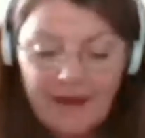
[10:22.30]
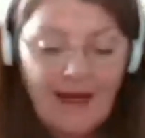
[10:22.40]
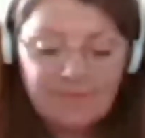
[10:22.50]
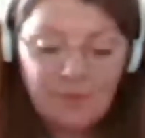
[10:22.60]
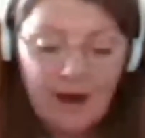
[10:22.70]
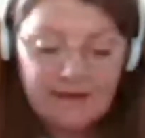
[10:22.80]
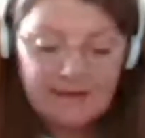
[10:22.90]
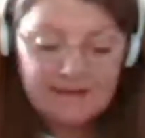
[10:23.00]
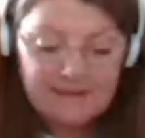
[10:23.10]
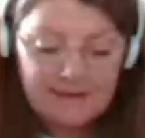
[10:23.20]
had
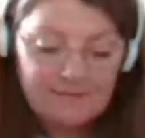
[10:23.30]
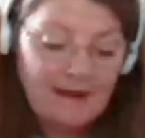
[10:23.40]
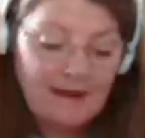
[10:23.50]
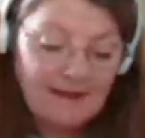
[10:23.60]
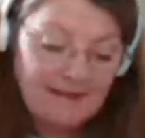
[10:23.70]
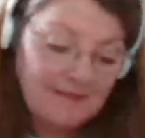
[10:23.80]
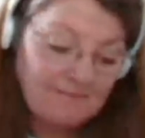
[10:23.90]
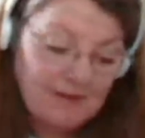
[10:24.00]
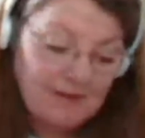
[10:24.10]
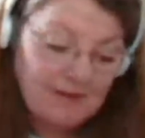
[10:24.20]
practice anyway. I
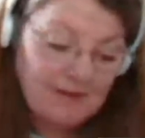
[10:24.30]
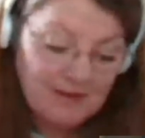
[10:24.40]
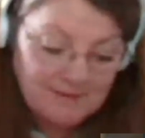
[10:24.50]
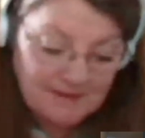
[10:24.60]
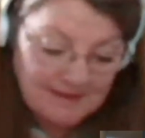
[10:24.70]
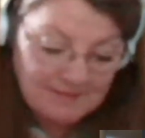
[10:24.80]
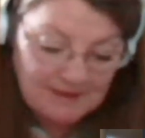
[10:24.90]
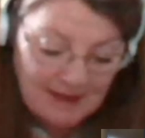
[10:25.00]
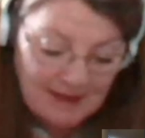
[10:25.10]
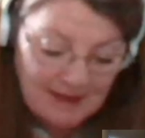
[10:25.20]
figured that's what we
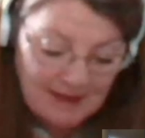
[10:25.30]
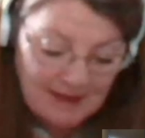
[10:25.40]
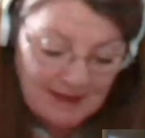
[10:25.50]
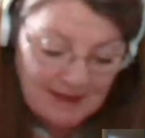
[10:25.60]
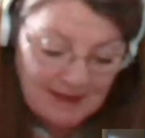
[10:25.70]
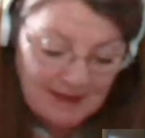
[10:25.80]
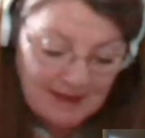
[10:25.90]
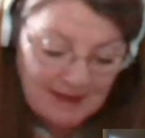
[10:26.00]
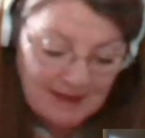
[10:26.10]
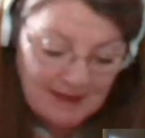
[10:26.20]
had practice doing it.